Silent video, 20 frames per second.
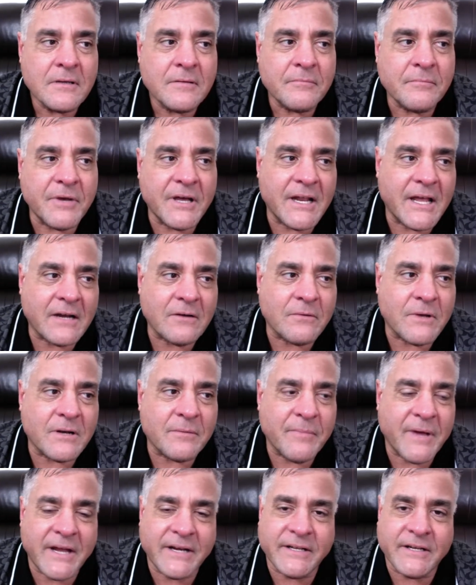but I don't want to
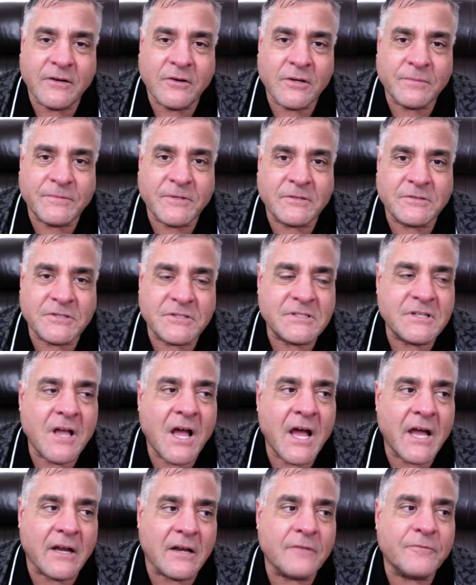buy any crypto. Just
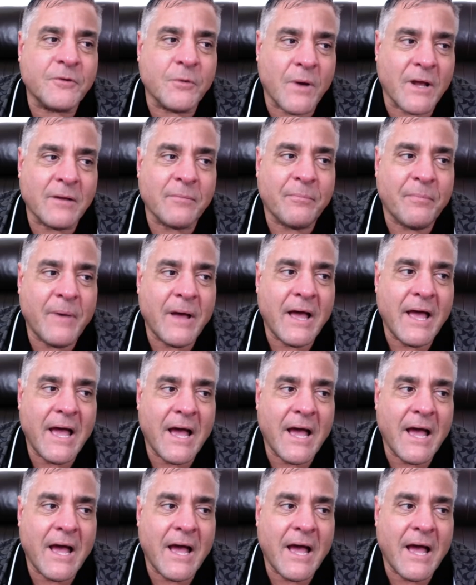hire if you want to buy,